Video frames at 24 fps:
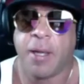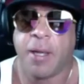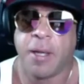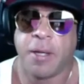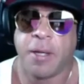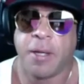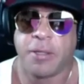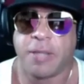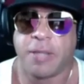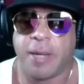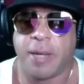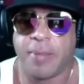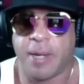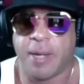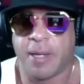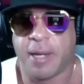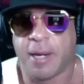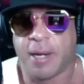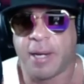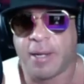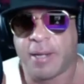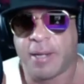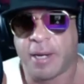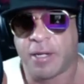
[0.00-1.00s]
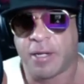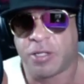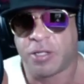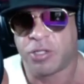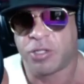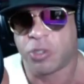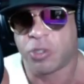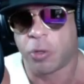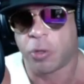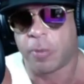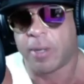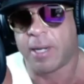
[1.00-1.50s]
So, I mean, there's
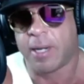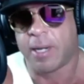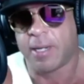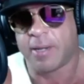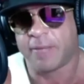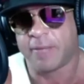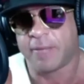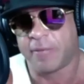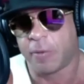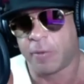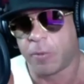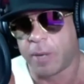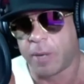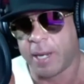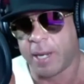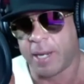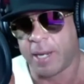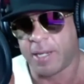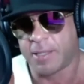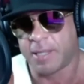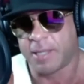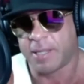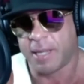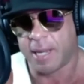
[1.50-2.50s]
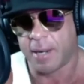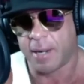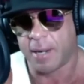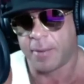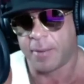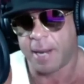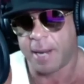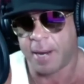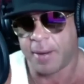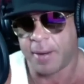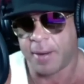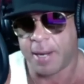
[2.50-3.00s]
so many different ways to get
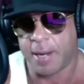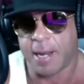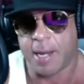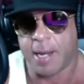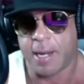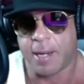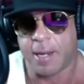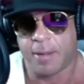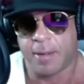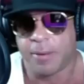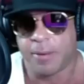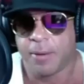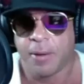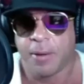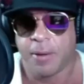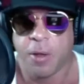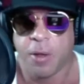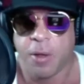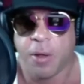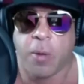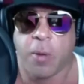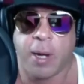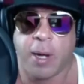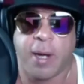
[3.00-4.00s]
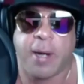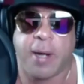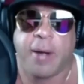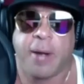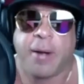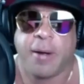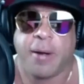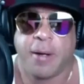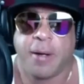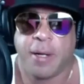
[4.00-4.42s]
around that, and where,